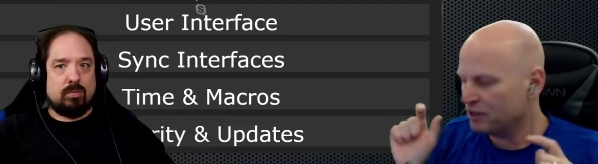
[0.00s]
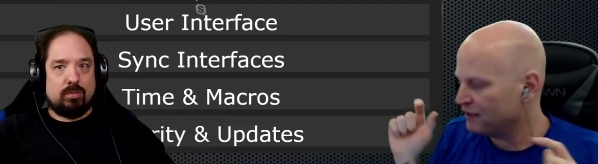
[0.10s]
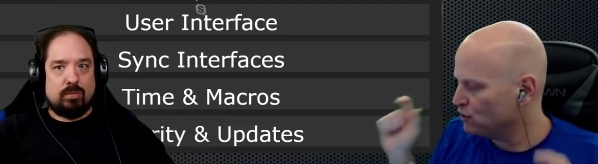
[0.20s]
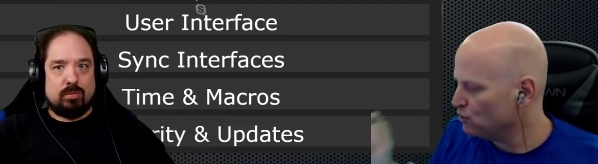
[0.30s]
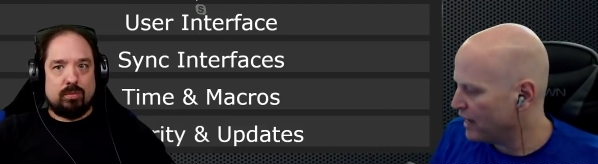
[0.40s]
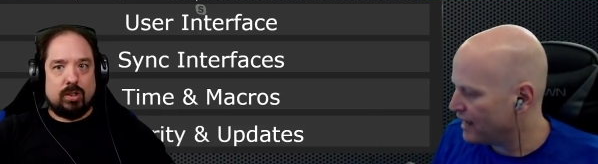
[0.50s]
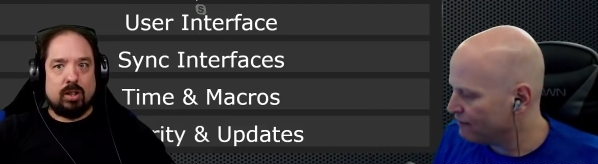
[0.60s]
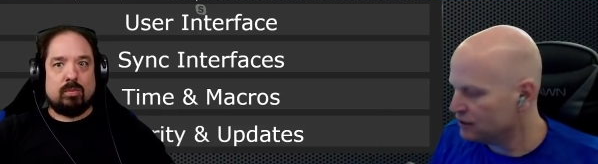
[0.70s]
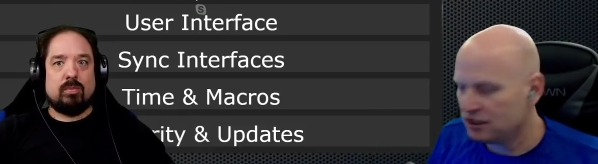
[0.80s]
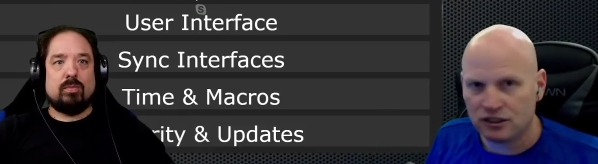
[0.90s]
Speaker 1: But if yeah. you
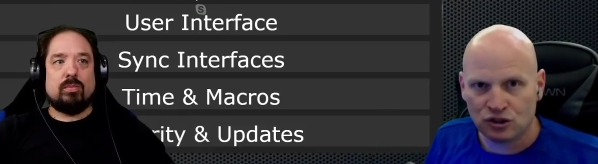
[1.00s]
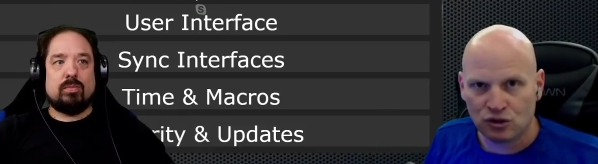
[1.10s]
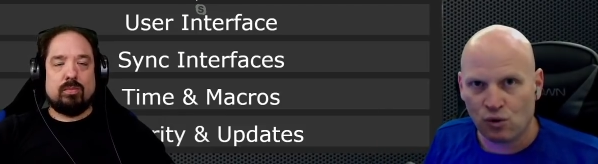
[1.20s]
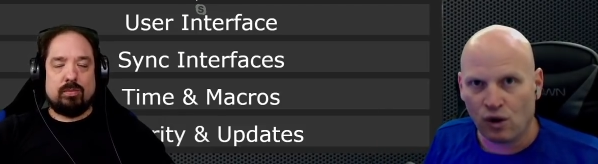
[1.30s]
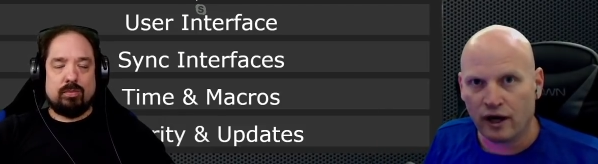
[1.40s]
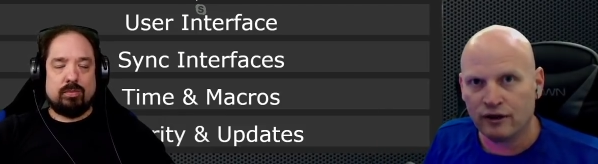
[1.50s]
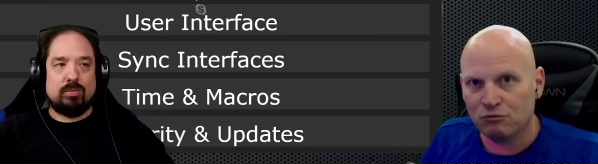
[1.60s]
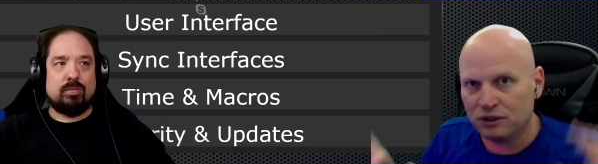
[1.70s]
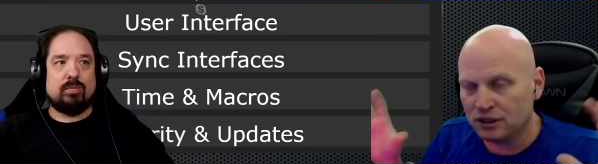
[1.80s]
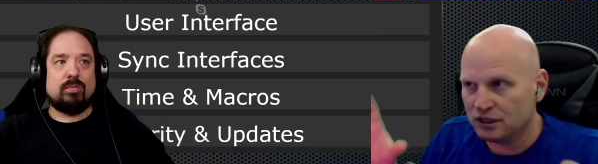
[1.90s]
have a
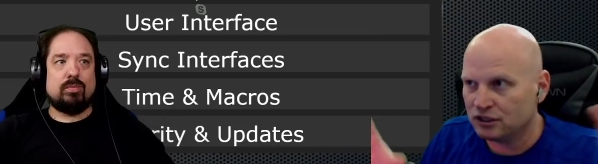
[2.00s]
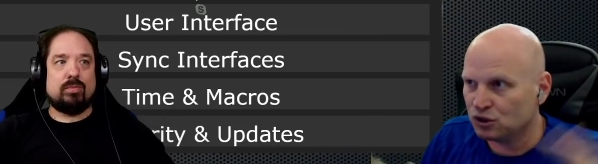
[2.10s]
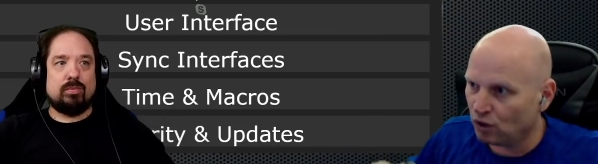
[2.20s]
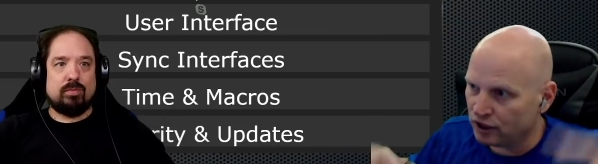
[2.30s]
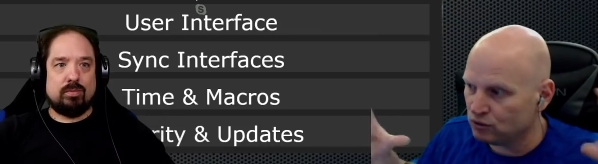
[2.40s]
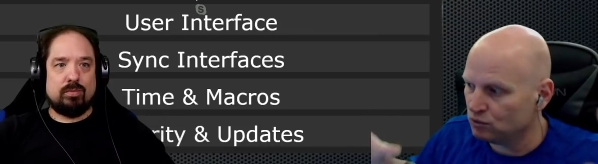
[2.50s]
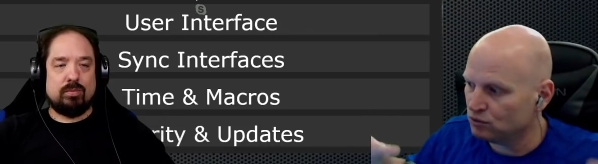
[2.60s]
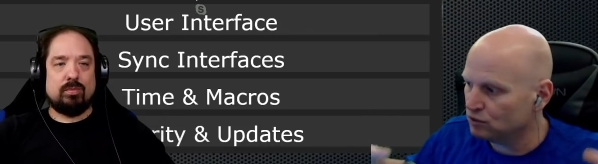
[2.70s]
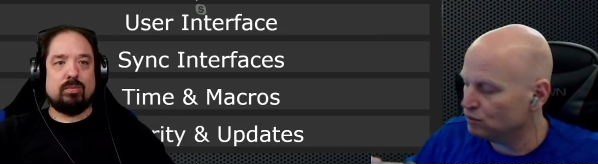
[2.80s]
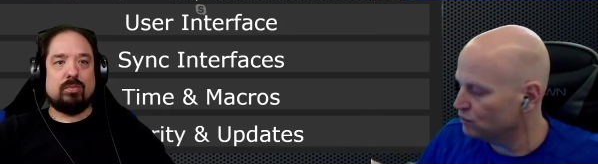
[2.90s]
DigQuad, you build a DigQuad, you,
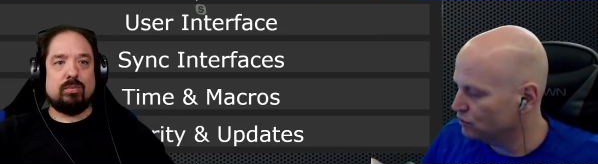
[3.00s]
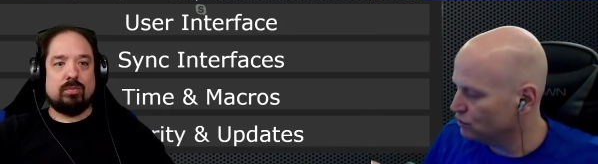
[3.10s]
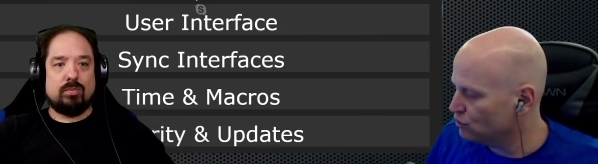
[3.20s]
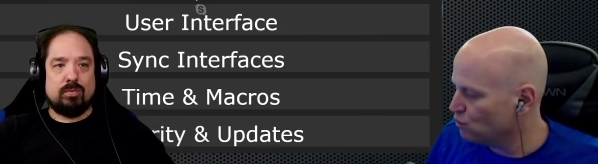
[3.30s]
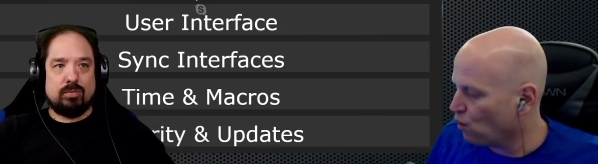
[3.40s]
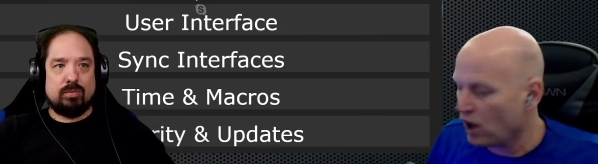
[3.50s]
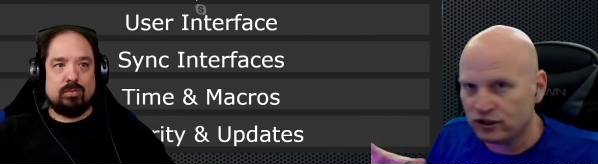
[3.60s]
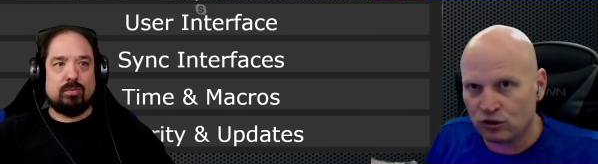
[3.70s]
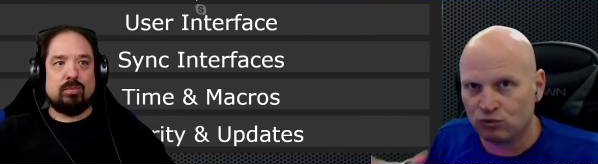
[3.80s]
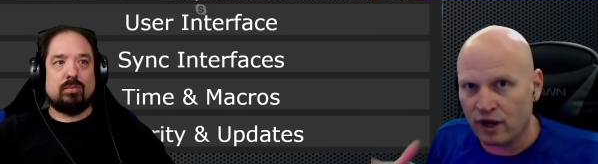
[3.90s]
you, you
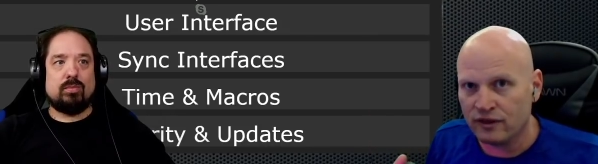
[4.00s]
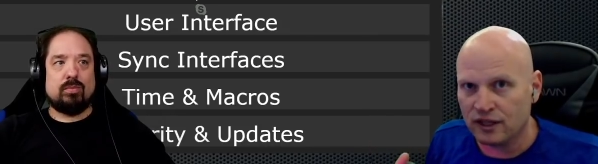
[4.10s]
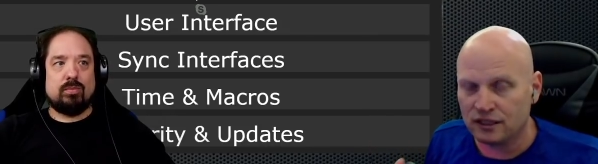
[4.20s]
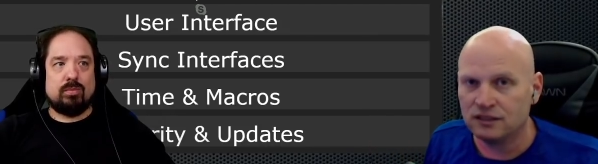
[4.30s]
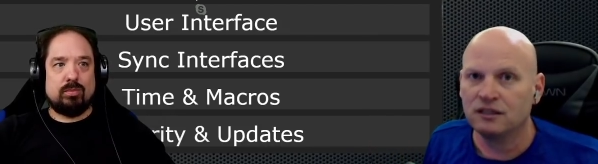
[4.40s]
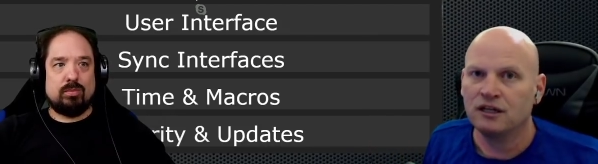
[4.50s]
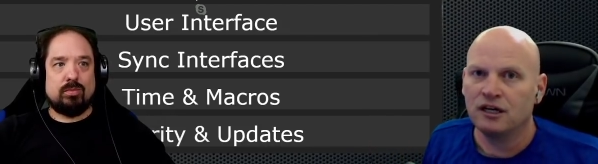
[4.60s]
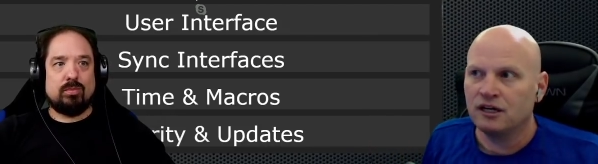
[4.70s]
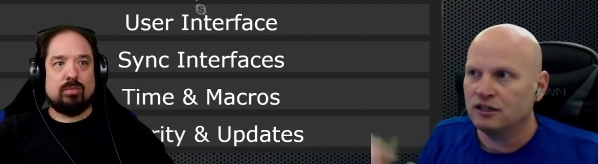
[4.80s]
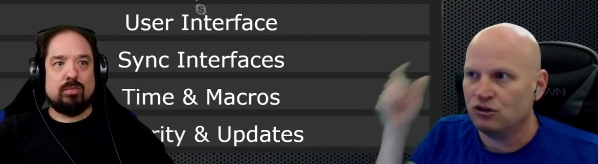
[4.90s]
want to run this,
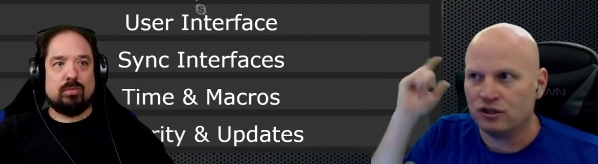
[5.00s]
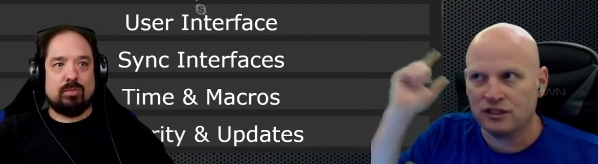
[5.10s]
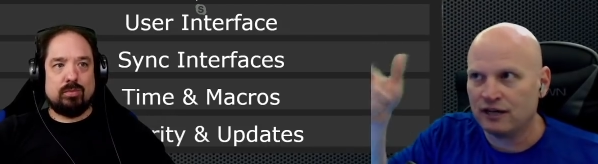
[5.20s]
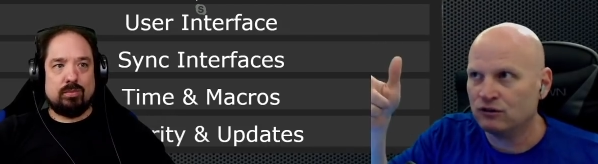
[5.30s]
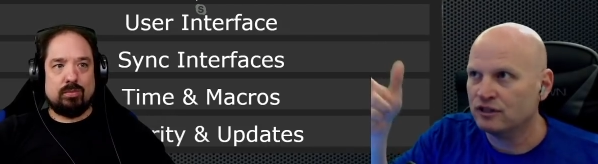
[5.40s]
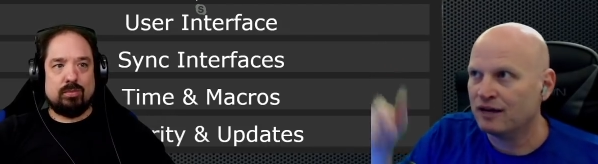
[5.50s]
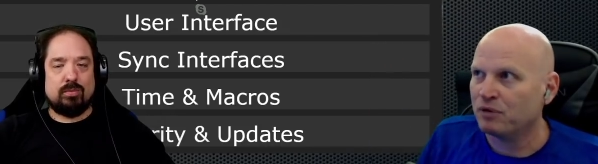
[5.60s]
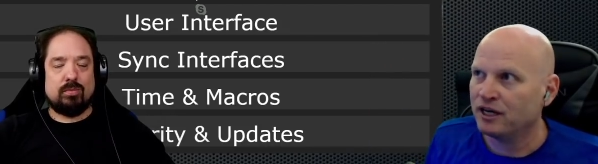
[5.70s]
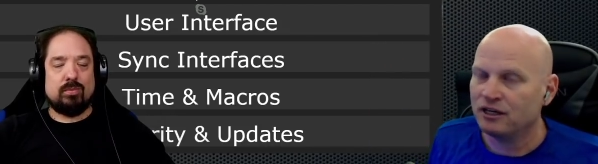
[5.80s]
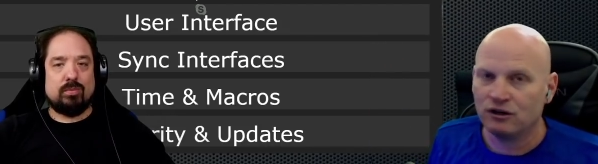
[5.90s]
you can download
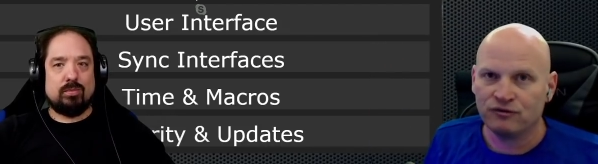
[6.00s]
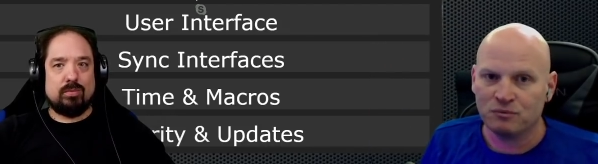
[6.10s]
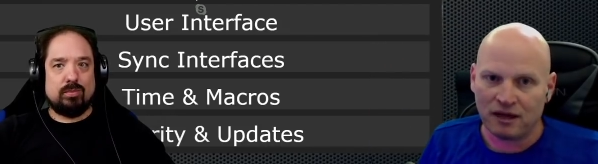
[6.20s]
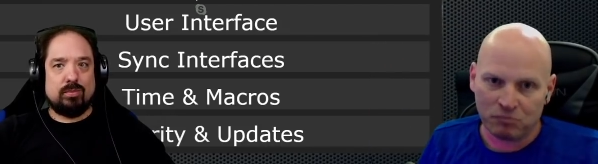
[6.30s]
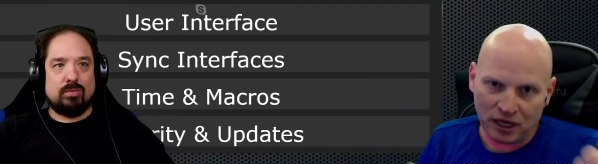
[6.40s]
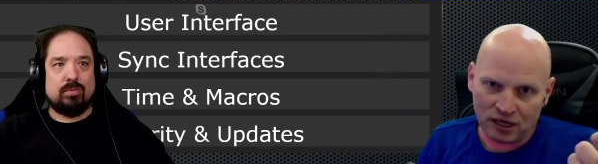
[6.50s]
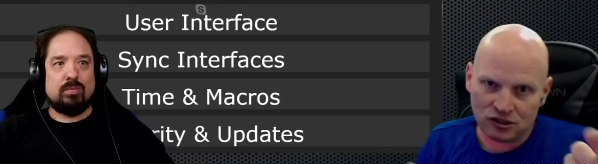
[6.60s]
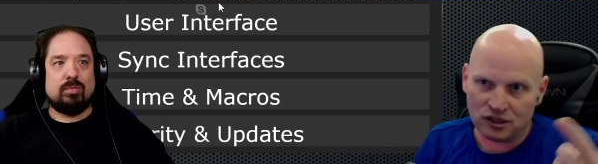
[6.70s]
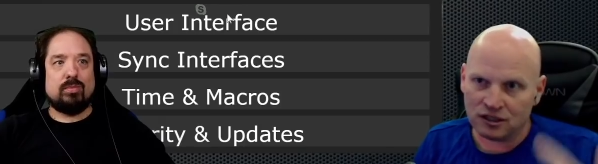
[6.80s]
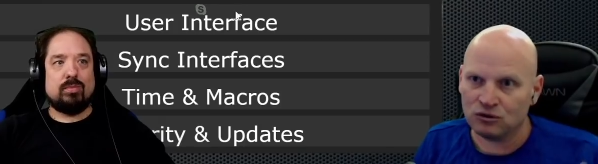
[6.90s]
that binary from that
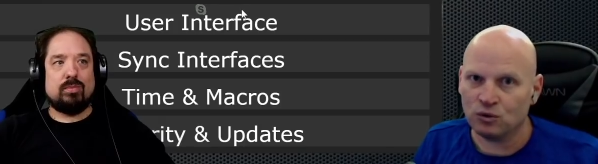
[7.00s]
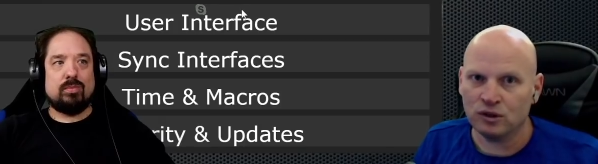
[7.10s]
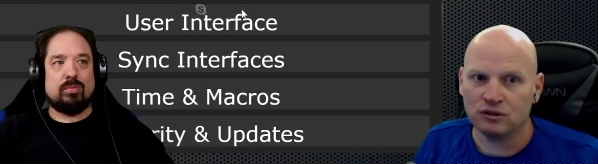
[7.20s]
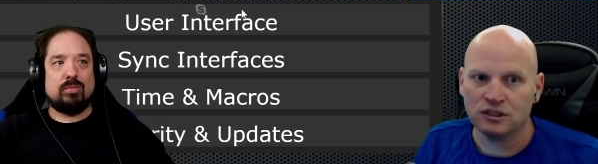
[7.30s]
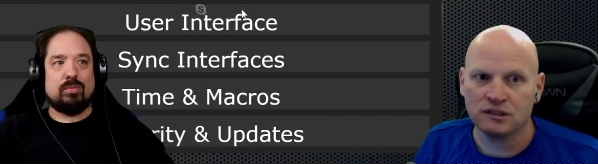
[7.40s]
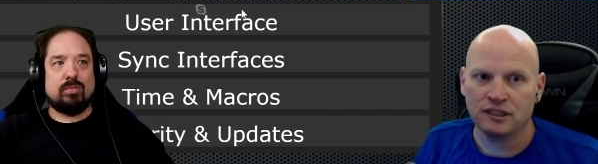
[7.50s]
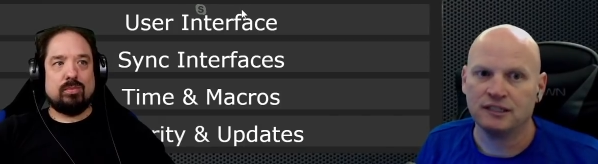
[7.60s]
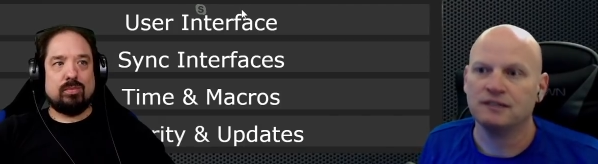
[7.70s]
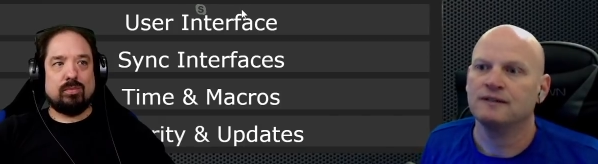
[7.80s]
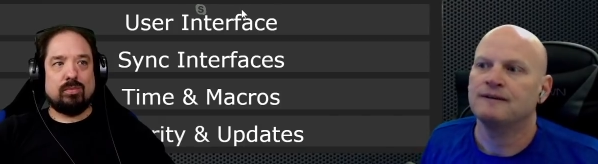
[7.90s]
page that Quindor just
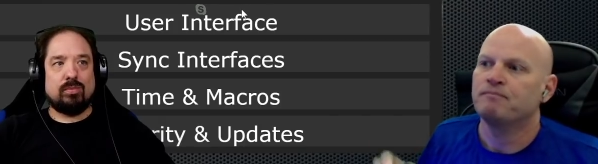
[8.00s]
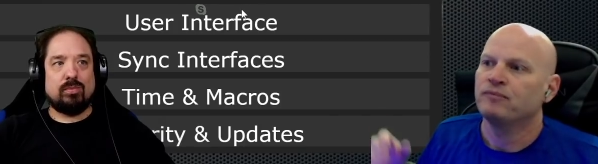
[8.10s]
linked,